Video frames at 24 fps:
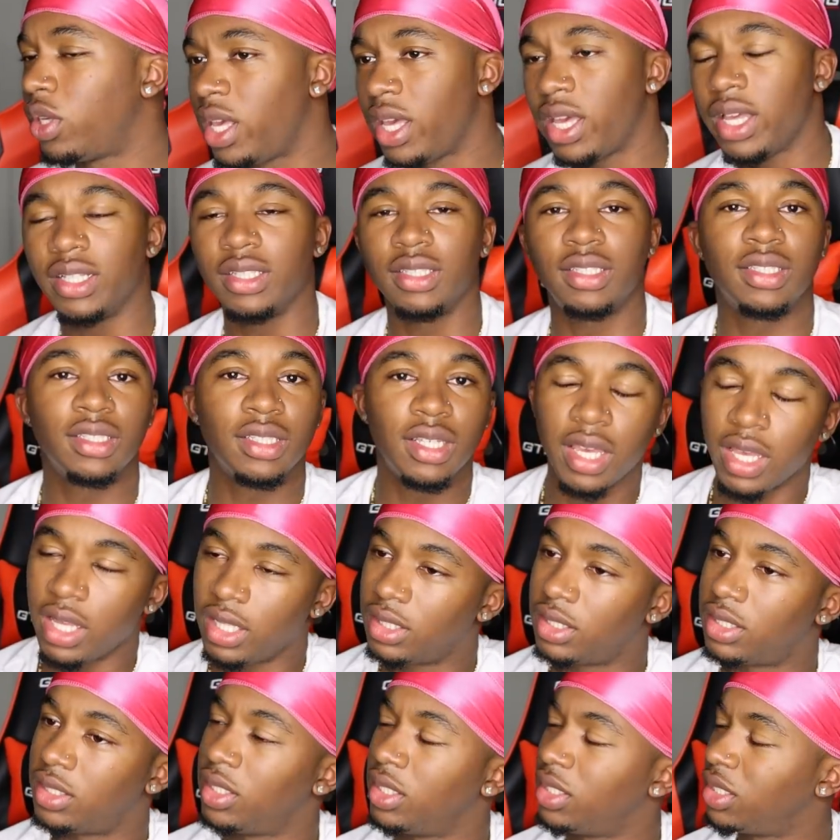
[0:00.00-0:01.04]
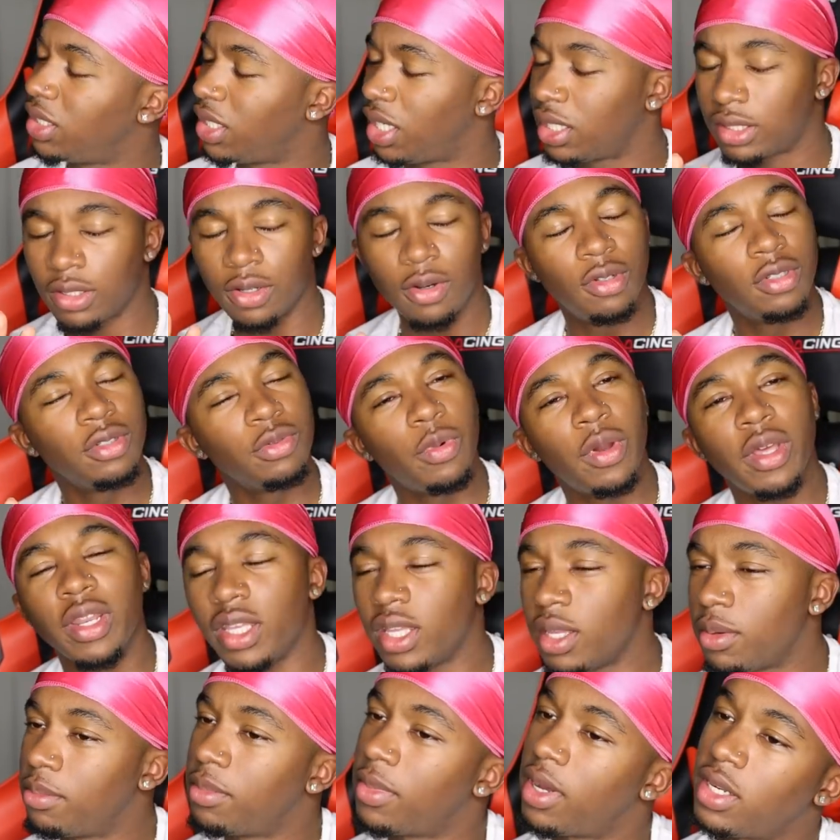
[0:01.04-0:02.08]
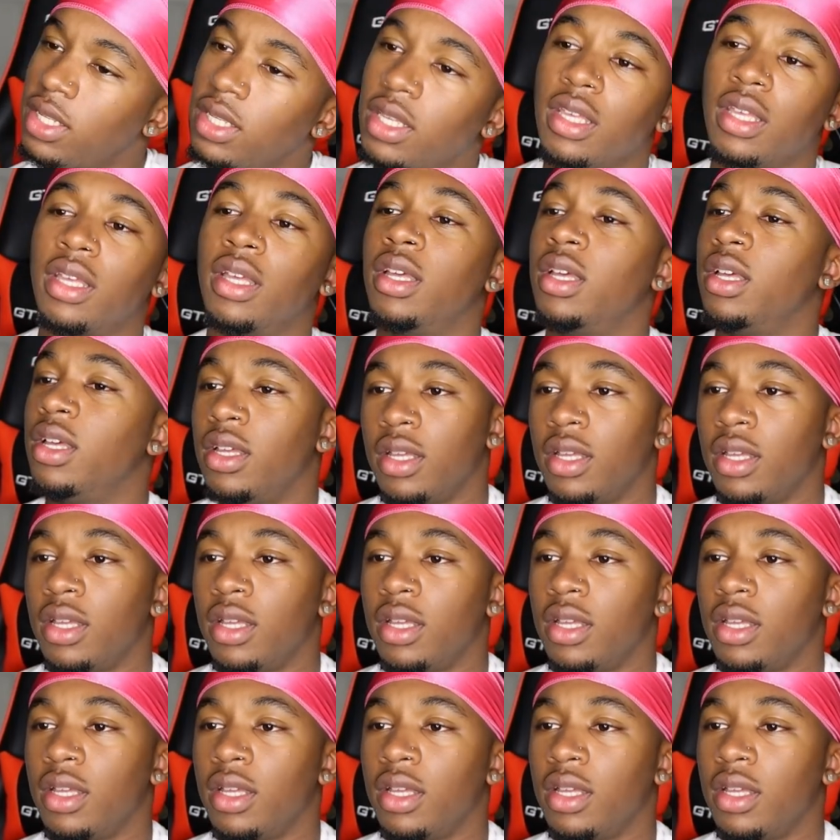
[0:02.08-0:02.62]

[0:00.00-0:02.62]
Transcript: Kids, that's not the only way to get money.